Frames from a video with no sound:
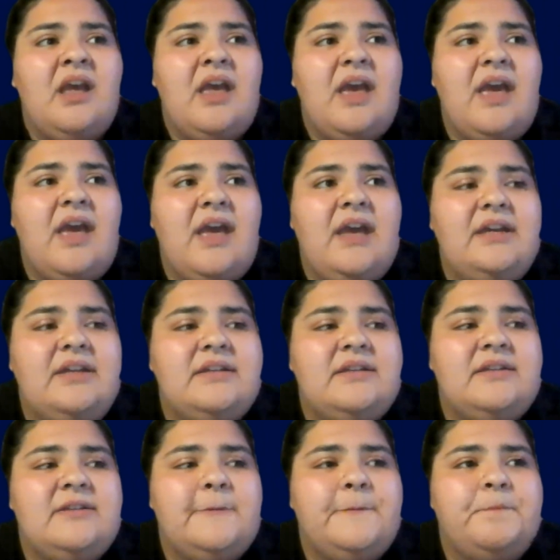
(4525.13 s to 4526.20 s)

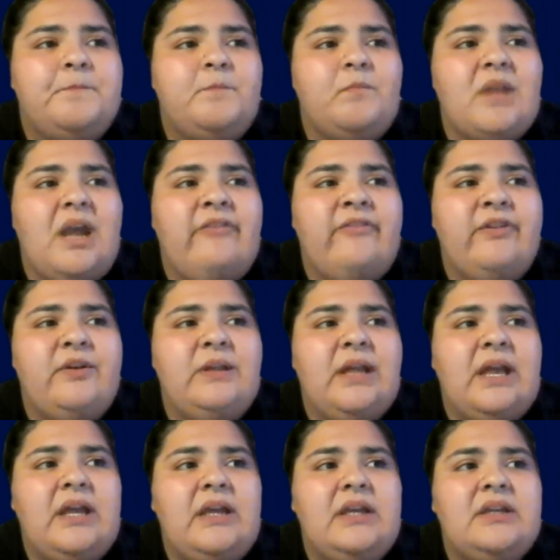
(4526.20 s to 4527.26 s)
And I feel
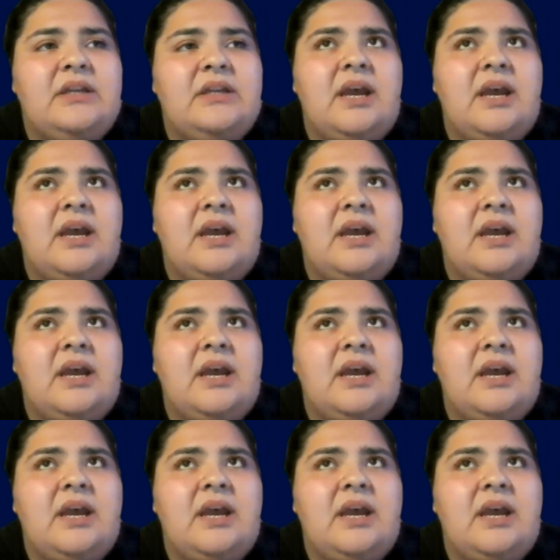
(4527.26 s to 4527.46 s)
like,